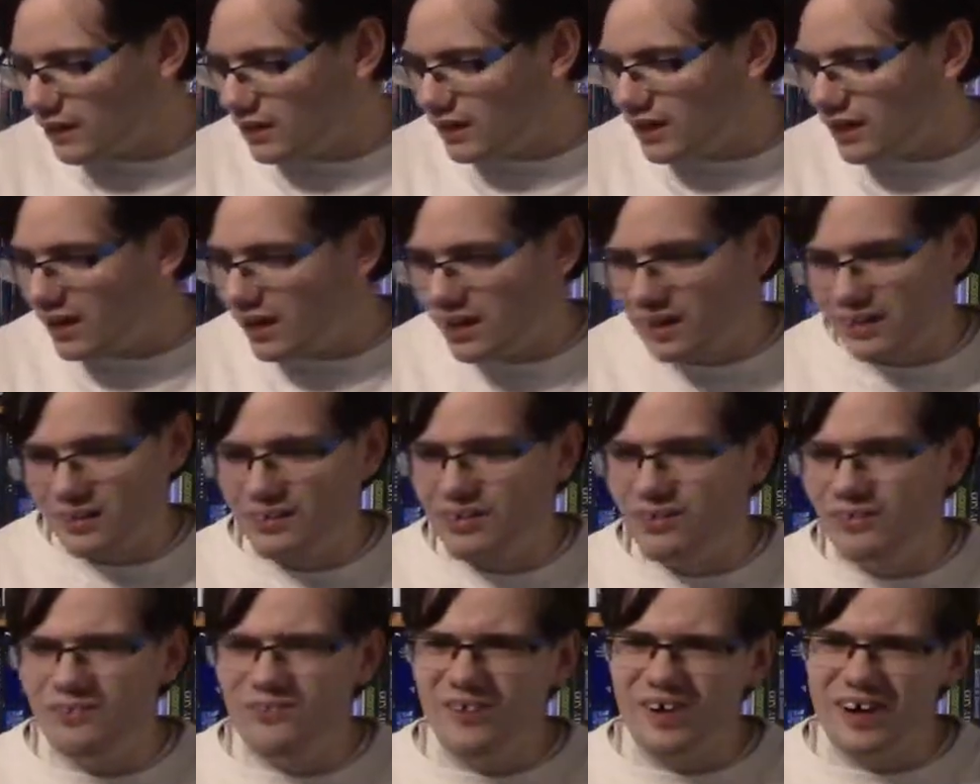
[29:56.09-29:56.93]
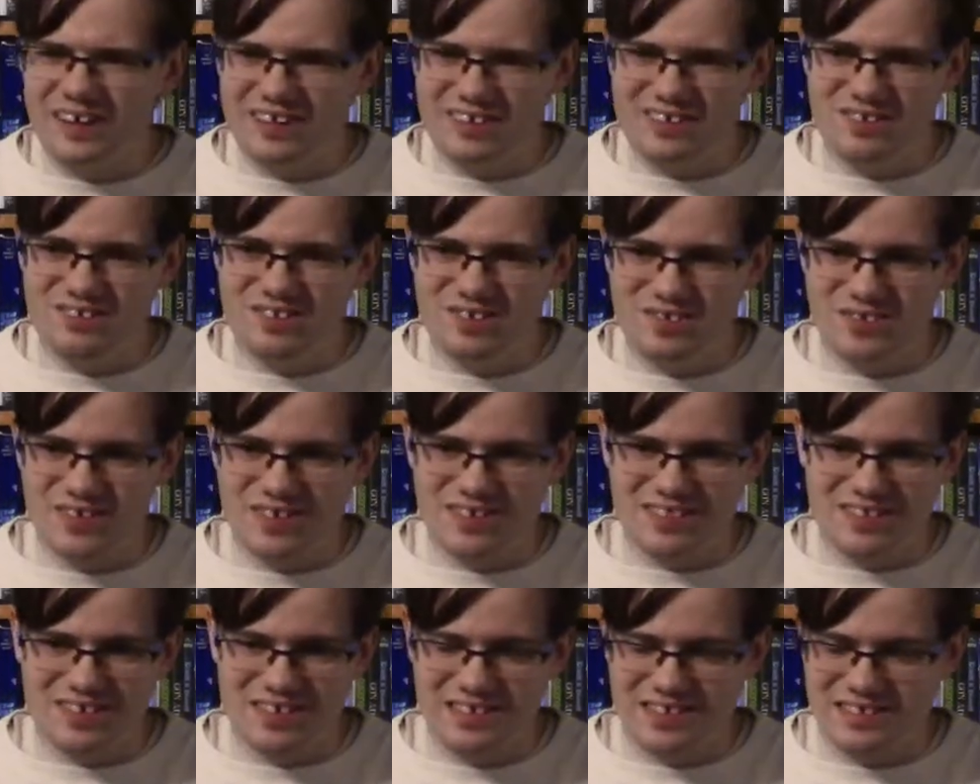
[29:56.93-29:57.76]
I don't know why they're
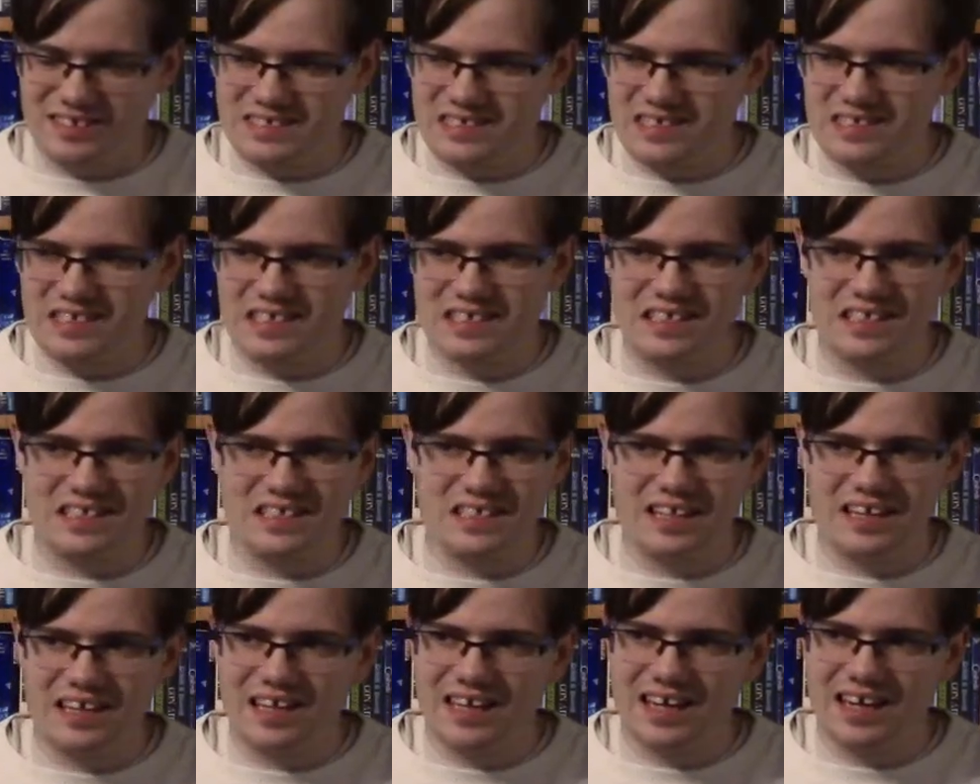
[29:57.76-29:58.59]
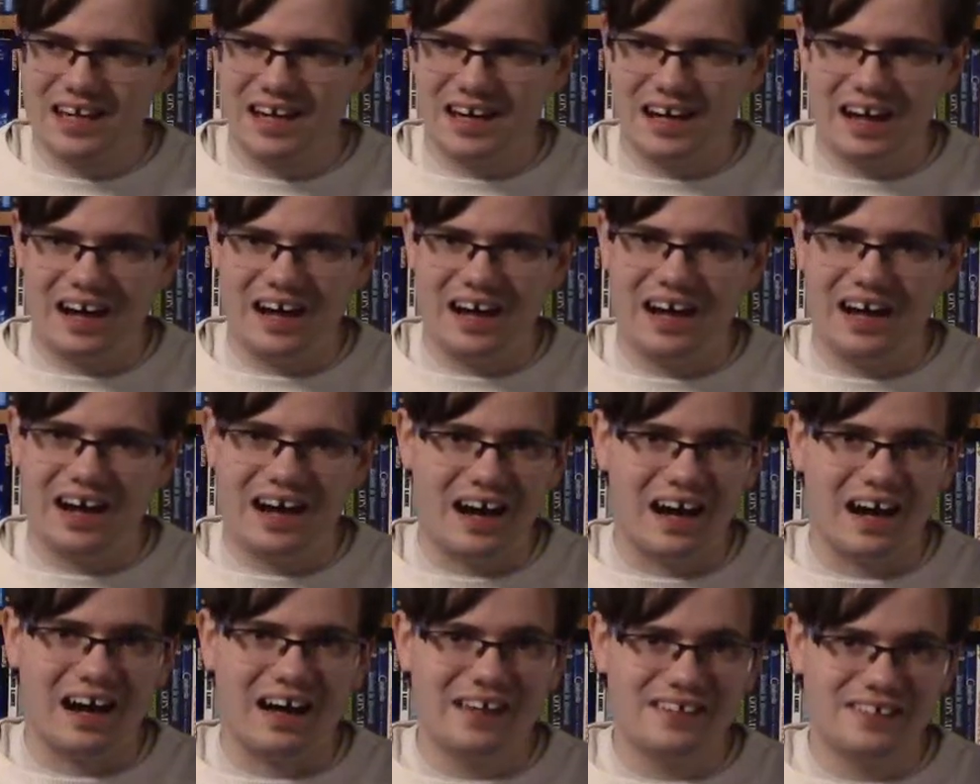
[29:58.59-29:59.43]
doing this.
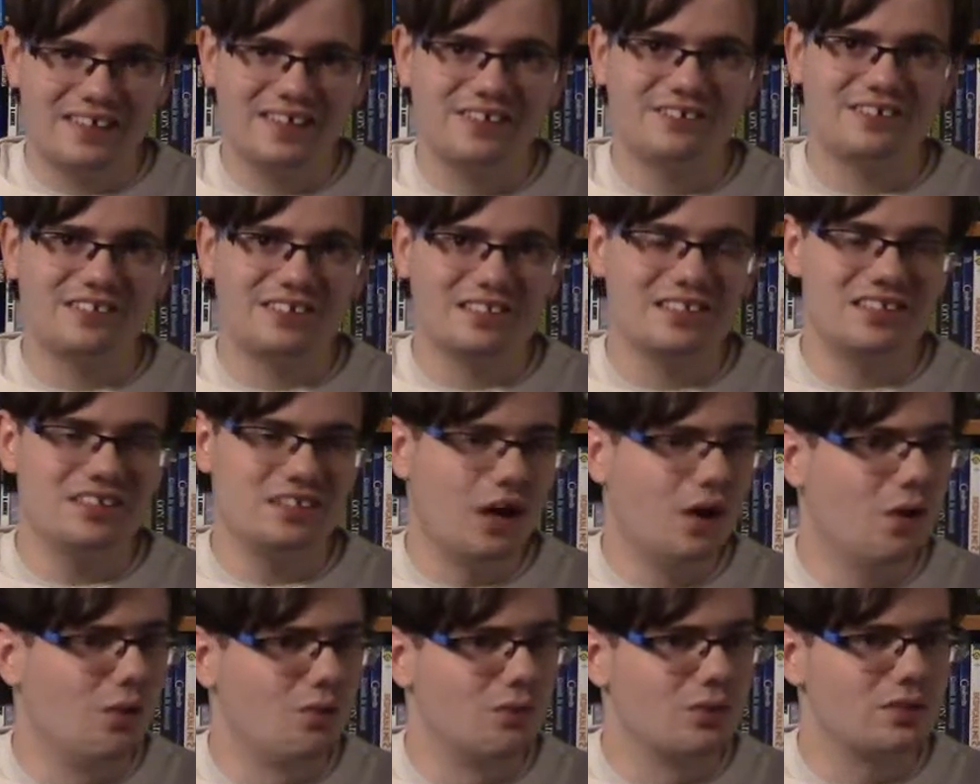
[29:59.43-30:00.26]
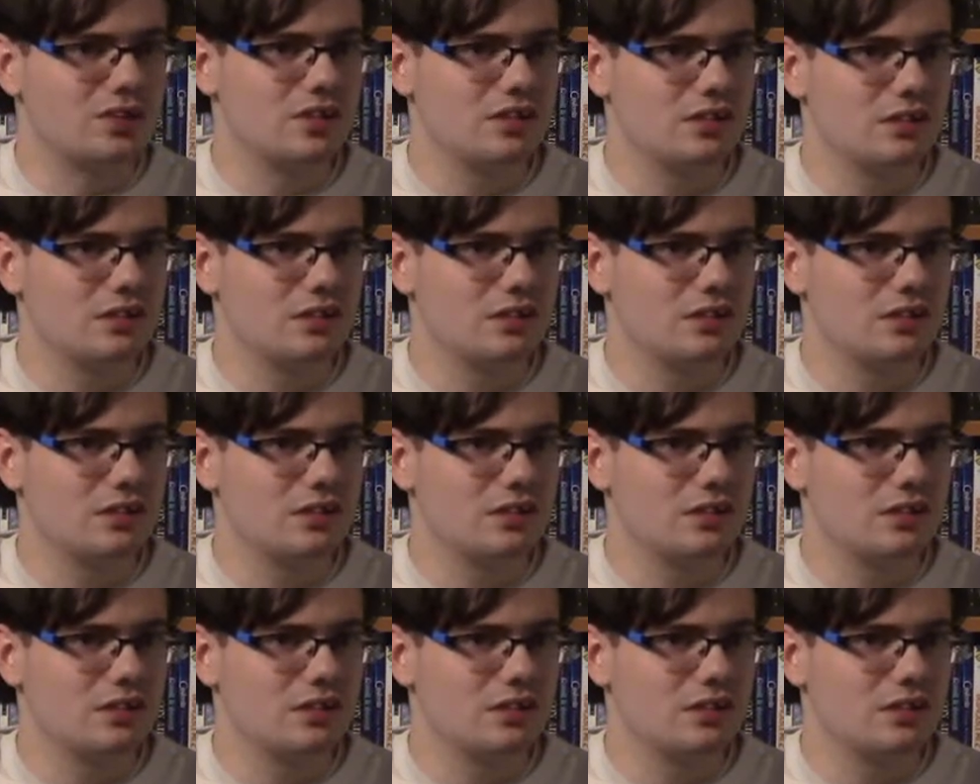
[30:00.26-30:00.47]
I seriously don't.